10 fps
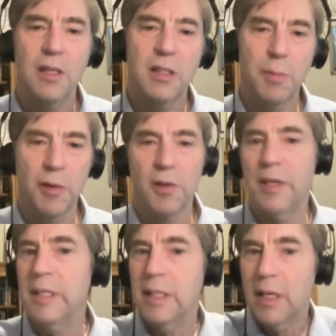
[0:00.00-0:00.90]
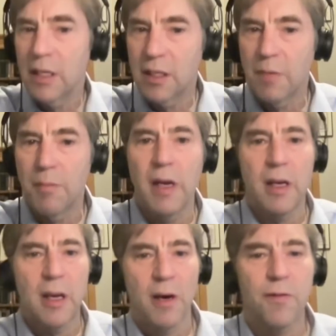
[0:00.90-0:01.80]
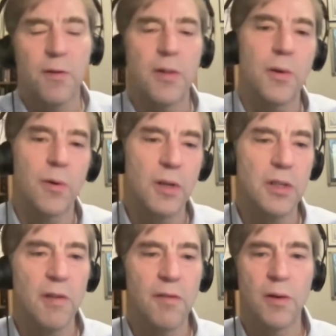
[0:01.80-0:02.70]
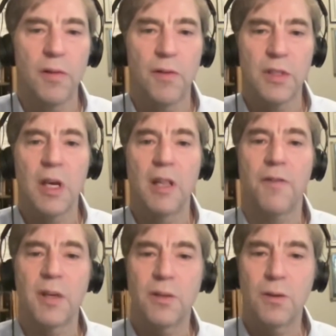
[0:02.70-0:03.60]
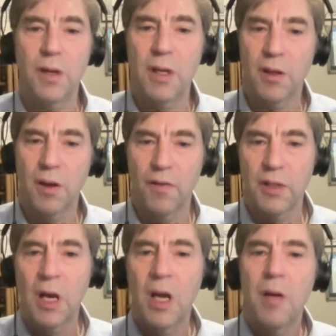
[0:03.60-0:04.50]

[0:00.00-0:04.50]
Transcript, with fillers: Similarly, deism might account for the origin of the universe and the fine tuning of the universe,